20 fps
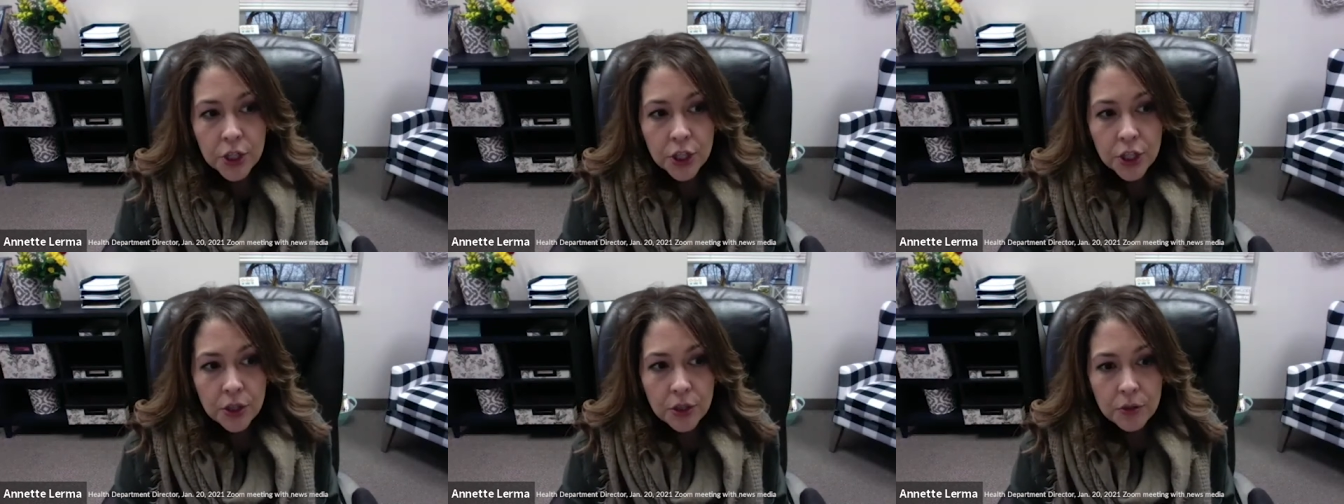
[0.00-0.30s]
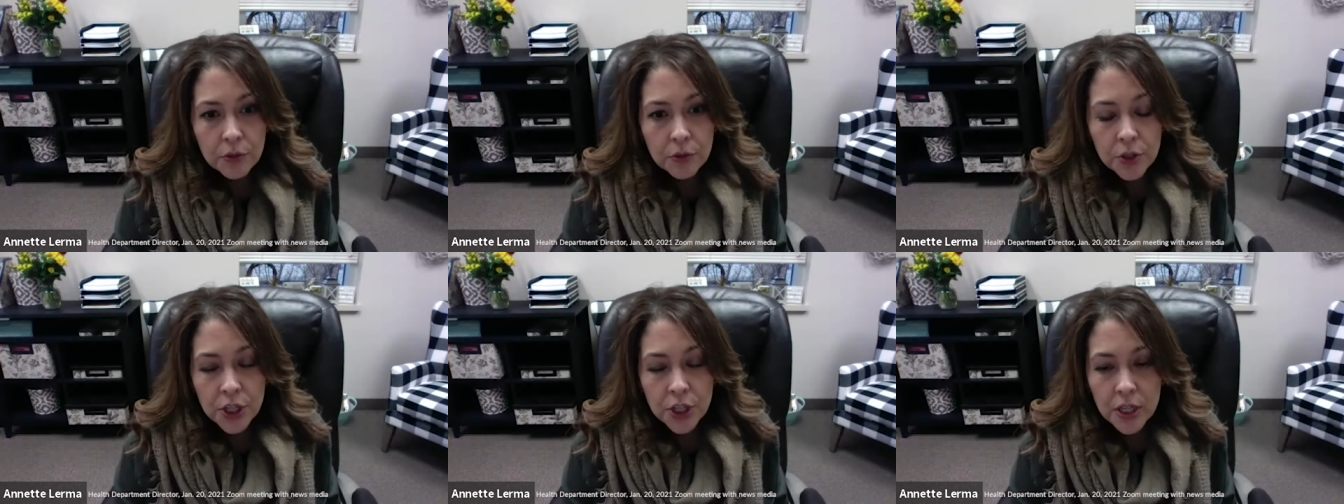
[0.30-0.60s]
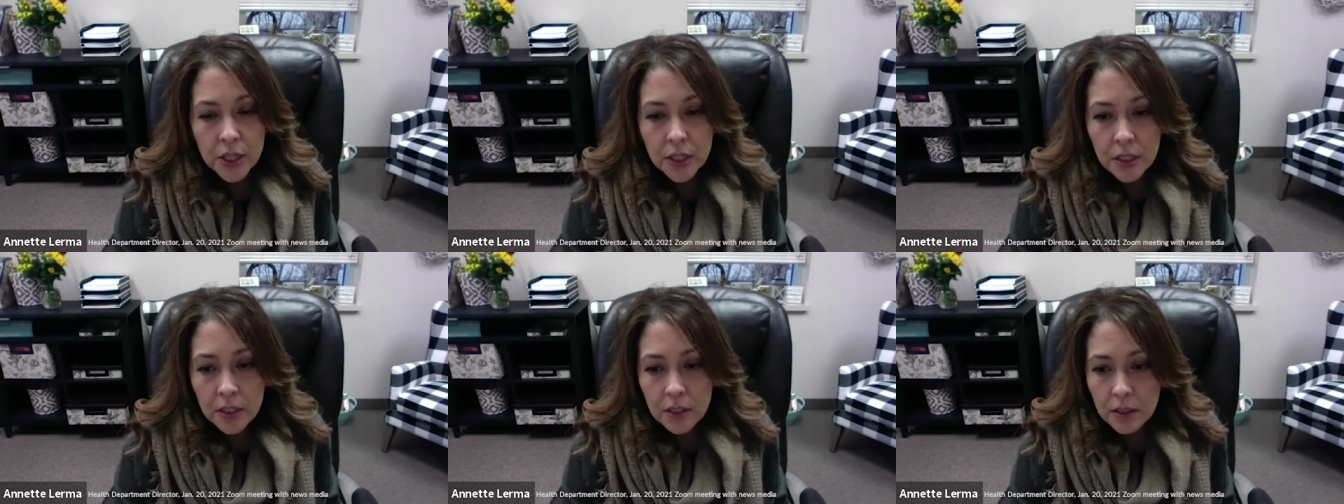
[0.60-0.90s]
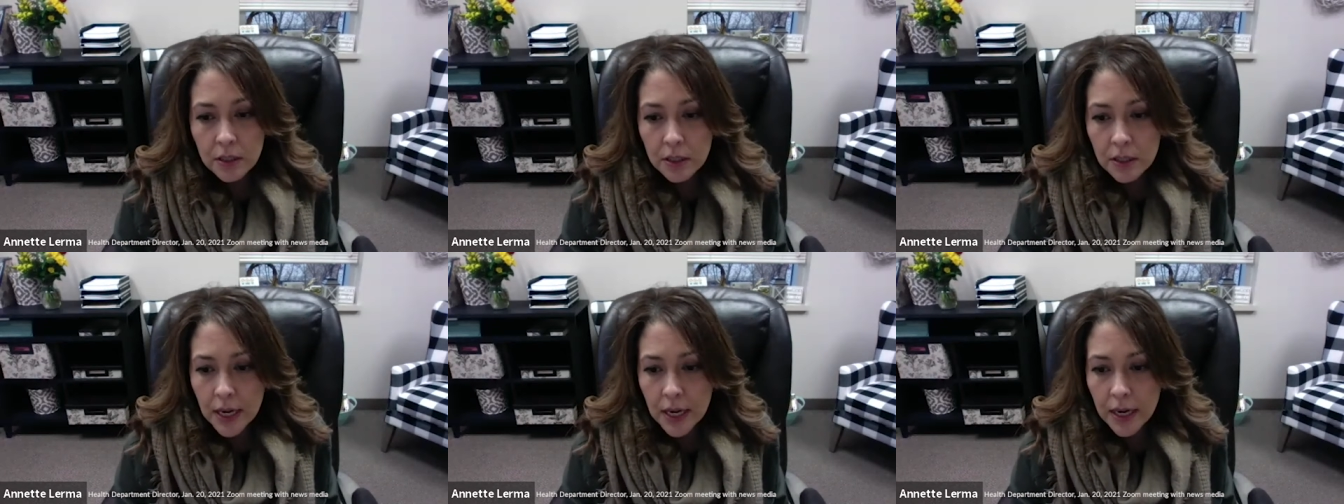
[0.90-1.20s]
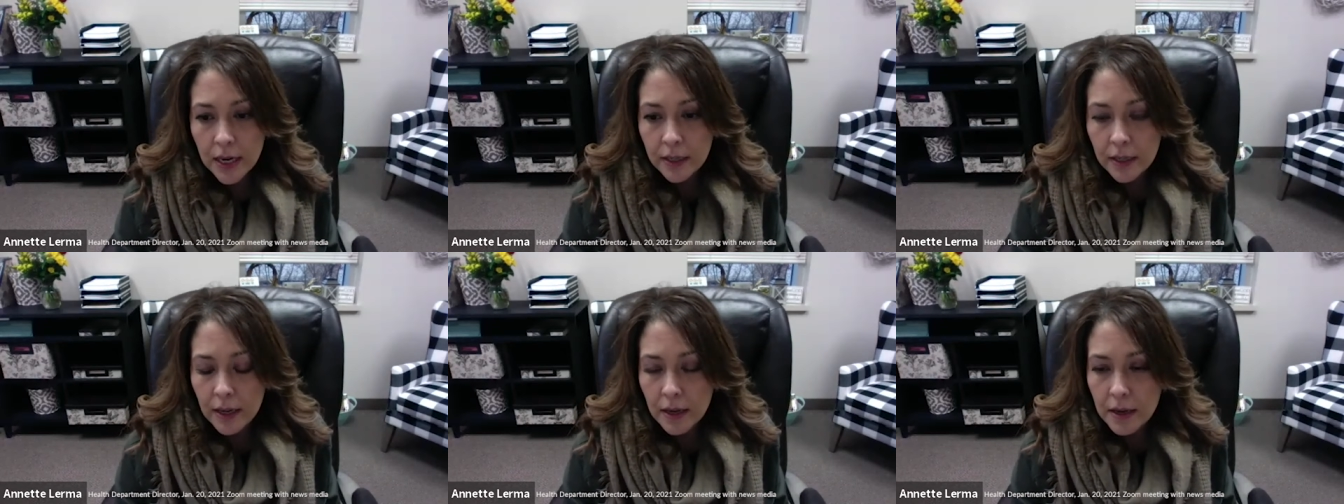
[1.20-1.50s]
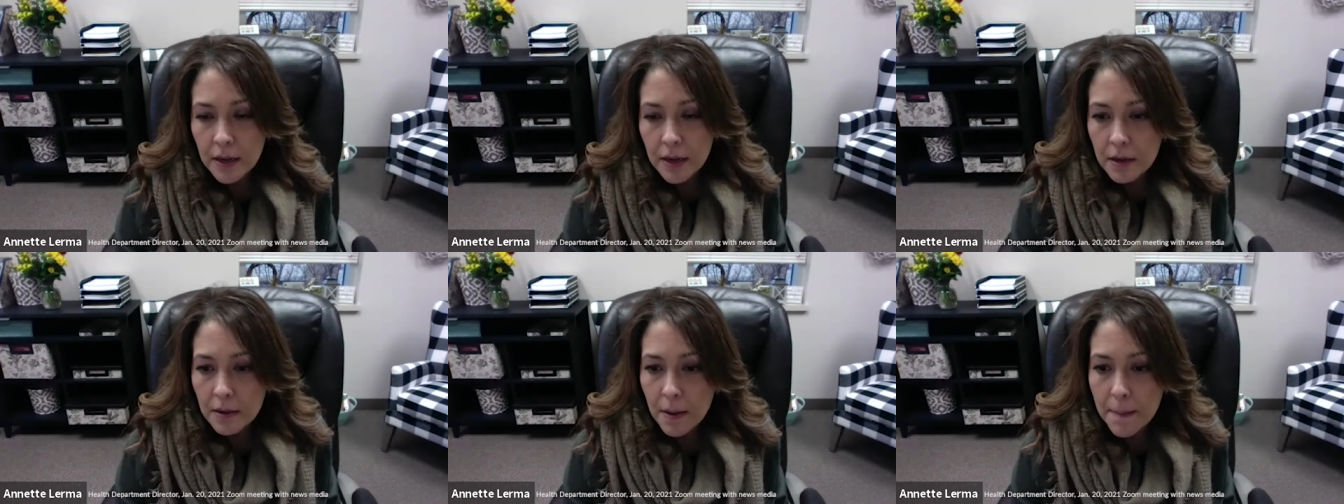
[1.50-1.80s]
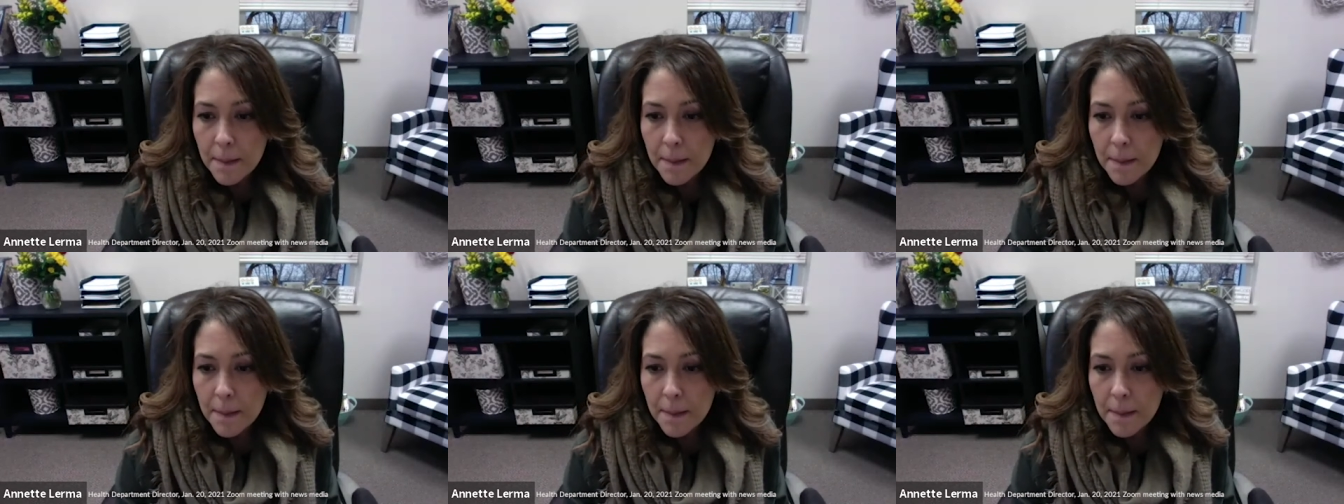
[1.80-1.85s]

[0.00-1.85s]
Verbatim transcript: to just take a,